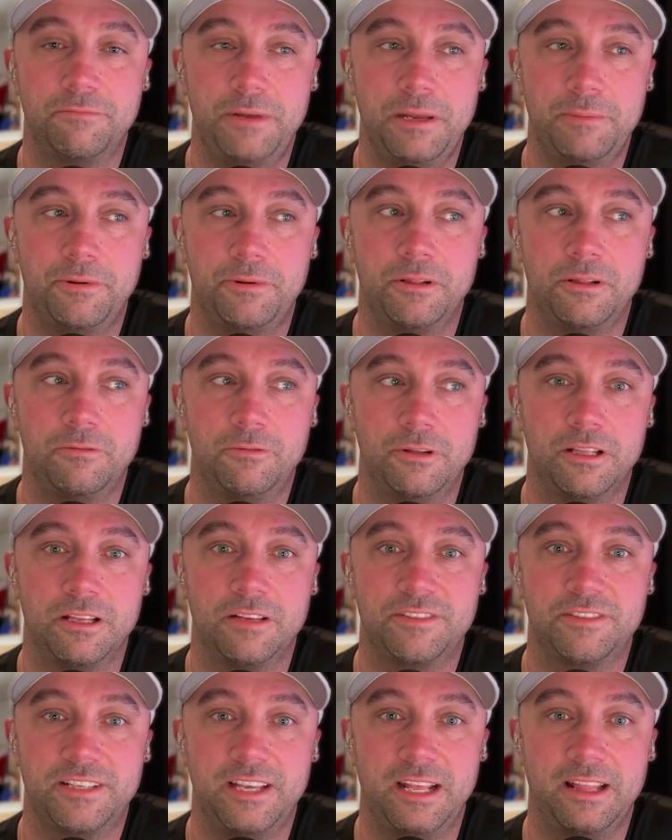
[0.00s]
people will
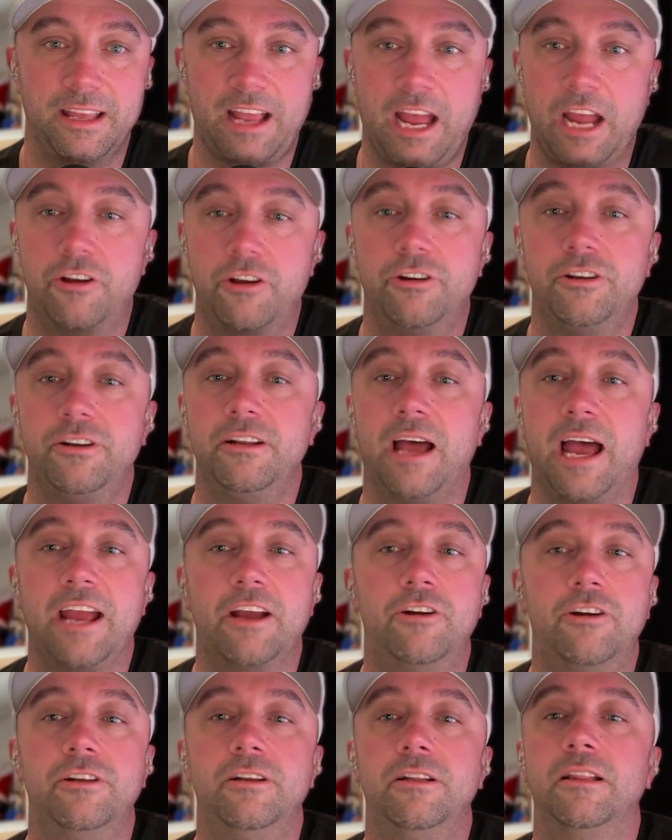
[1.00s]
have say like, I
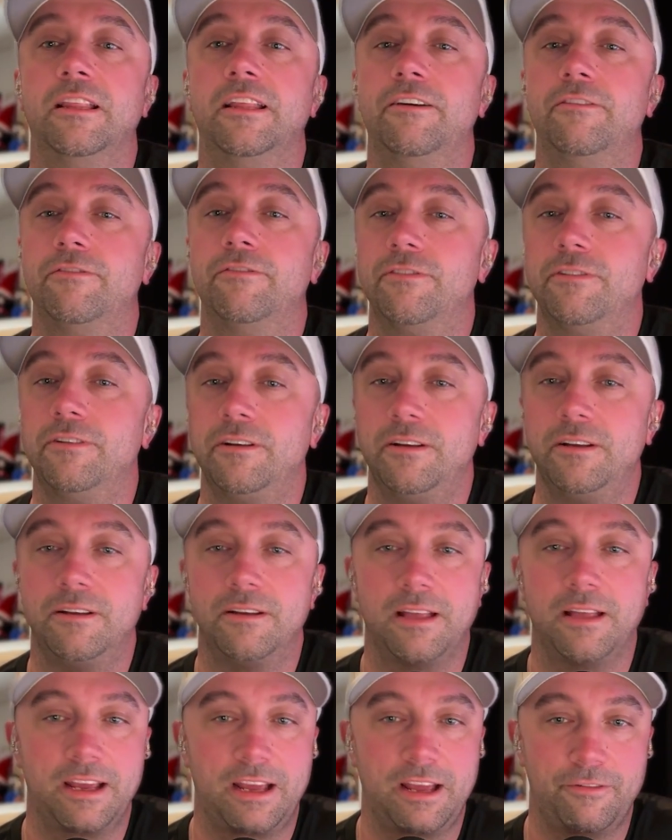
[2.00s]
couldn't live.
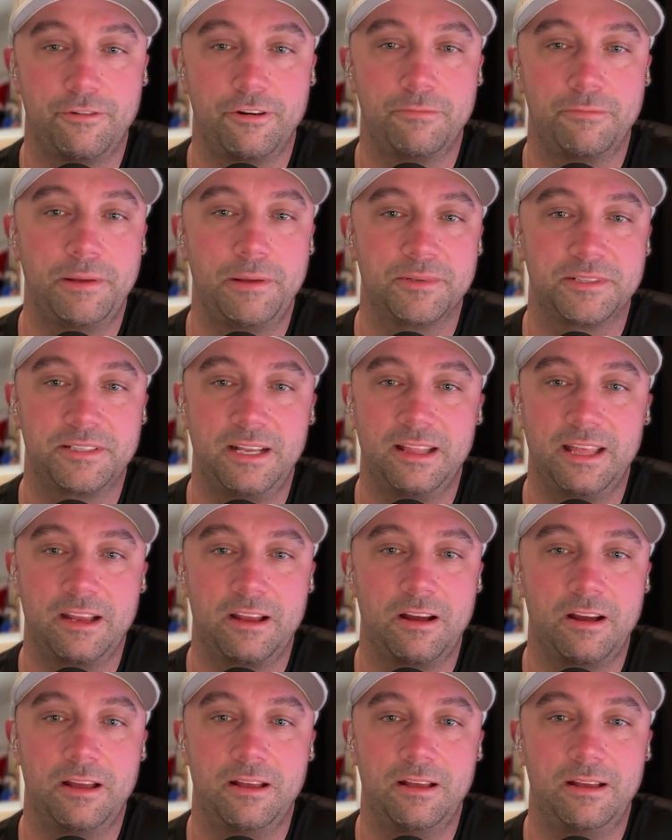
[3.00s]
Like I've heard people say
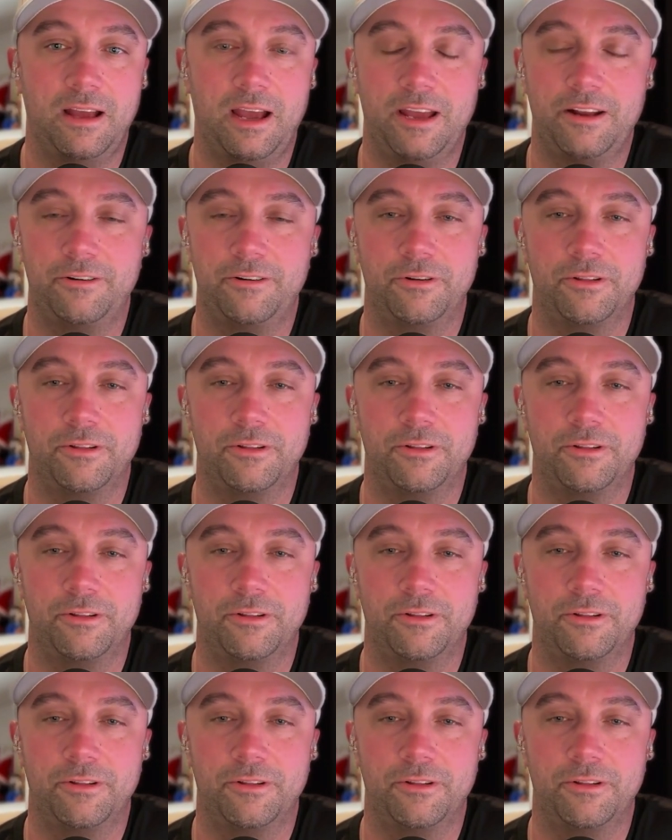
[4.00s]
like, I don't know,